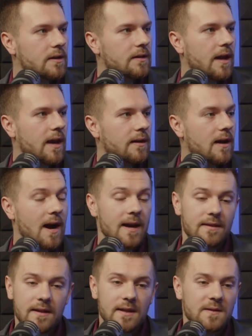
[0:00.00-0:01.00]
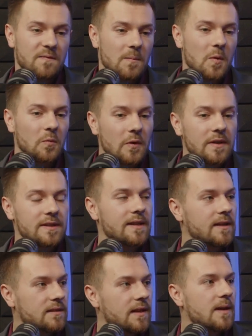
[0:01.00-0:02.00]
And I think from a real
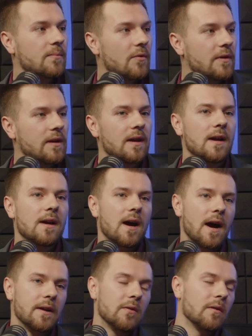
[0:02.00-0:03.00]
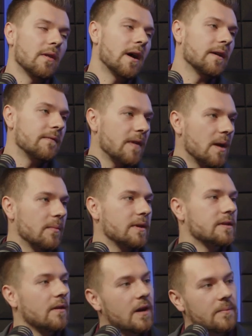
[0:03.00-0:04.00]
estate standpoint, I know a lot of families,
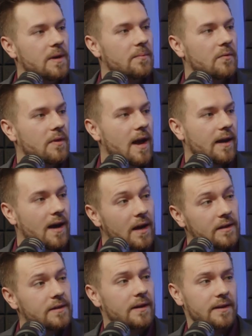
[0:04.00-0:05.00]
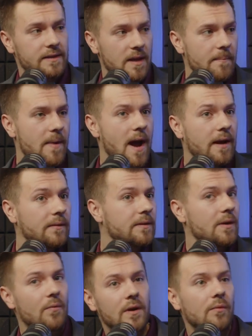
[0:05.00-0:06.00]
a lot of people that kind of took a step back and they
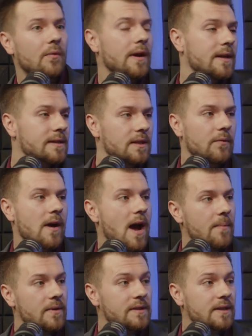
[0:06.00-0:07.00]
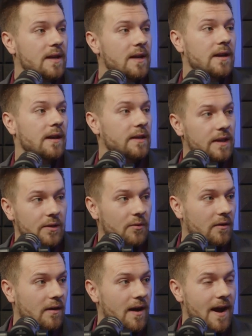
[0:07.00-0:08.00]
want to wait and see what happens. And
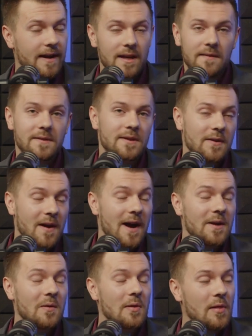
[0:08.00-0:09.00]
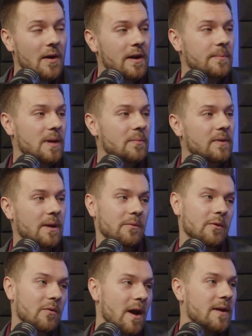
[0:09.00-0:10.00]
Igor, I can't even tell you, I know a lot of people that
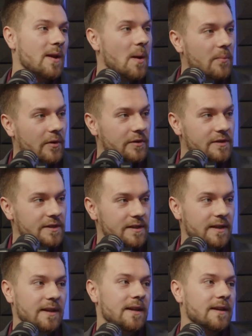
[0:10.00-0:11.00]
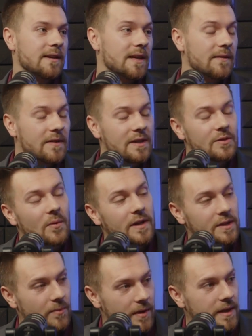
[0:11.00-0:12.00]
regret not purchasing, even in twenty
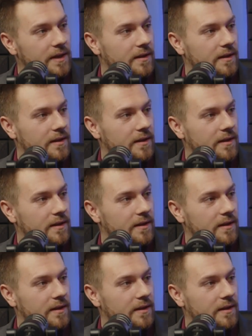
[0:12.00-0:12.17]
twenty.